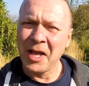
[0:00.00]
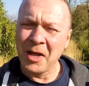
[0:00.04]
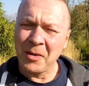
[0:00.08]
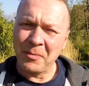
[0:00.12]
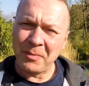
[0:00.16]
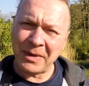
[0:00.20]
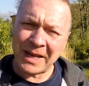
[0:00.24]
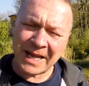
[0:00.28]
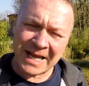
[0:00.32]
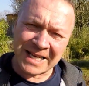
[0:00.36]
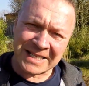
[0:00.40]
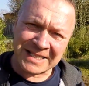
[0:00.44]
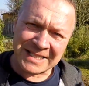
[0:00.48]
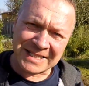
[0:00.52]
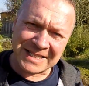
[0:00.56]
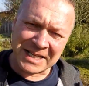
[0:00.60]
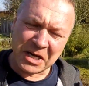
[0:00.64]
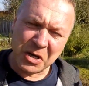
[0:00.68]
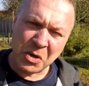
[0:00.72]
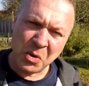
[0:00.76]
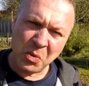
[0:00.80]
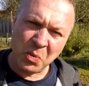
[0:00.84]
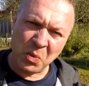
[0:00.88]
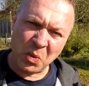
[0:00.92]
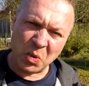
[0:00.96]
Planted,
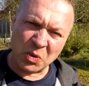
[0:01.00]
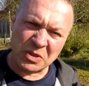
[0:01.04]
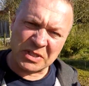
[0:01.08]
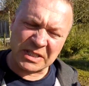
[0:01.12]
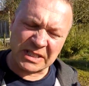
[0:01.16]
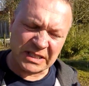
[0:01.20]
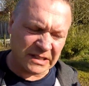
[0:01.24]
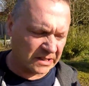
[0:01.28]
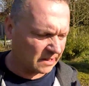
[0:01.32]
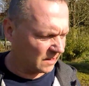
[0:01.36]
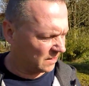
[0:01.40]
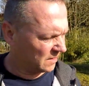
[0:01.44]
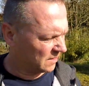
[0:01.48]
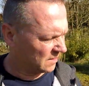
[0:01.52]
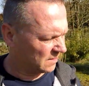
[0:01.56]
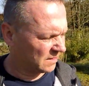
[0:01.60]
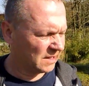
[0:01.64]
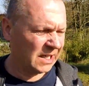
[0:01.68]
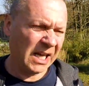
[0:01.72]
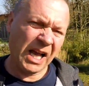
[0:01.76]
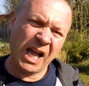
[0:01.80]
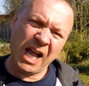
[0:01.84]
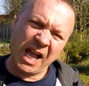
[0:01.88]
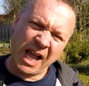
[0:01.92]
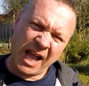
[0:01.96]
watered,
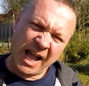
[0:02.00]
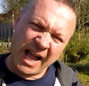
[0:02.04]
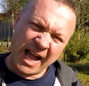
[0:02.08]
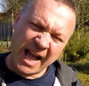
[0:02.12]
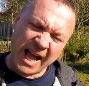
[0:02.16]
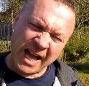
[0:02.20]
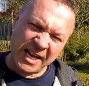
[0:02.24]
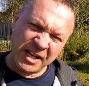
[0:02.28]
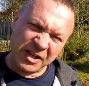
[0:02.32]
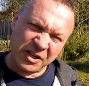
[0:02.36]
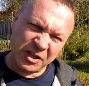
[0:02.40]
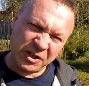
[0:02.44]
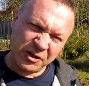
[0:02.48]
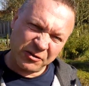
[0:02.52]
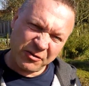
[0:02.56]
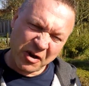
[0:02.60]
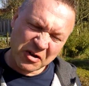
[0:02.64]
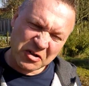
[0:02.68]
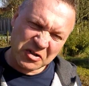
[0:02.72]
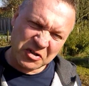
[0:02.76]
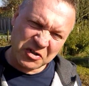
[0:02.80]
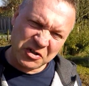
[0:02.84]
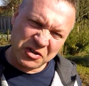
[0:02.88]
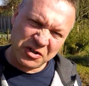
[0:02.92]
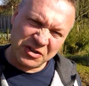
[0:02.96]
and it got a
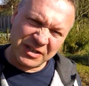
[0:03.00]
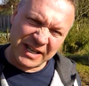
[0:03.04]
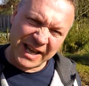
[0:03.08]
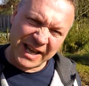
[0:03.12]
Rod Stewart